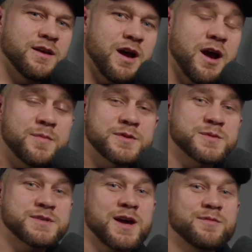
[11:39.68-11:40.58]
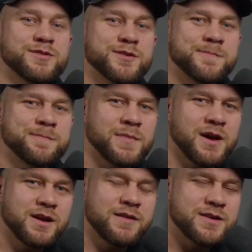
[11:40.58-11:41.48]
I hope this was helpful.
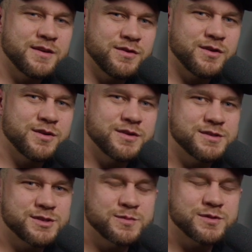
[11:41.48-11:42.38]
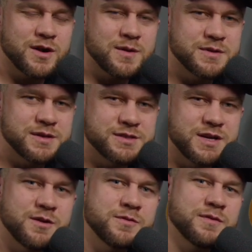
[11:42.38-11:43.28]
I'd love it if you could subscribe to this
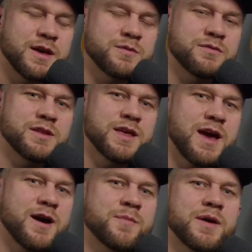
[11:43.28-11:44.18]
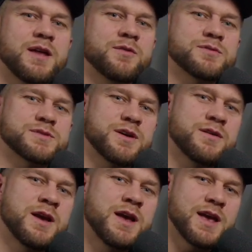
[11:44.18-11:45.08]
channel. That would really help. And
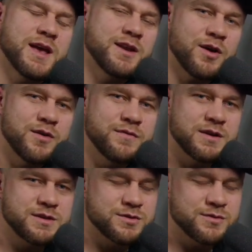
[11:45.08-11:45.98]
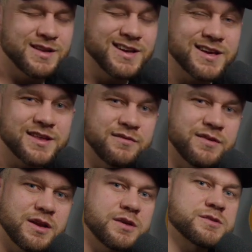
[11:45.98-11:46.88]
also head over to the link in the
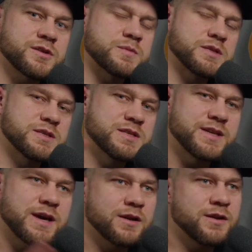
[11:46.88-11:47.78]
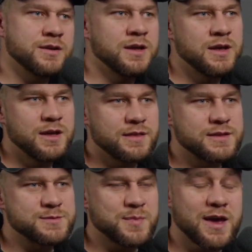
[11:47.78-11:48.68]
video description to download
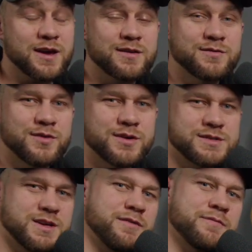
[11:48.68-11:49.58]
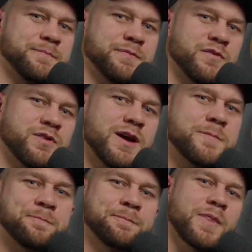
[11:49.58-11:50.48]
this pack for yourself. For
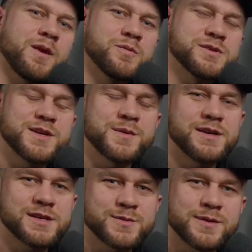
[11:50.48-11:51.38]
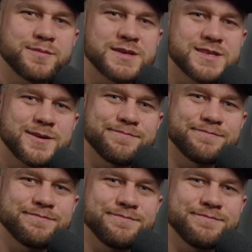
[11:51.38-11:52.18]
now, we'll see you in the next one. Peace out.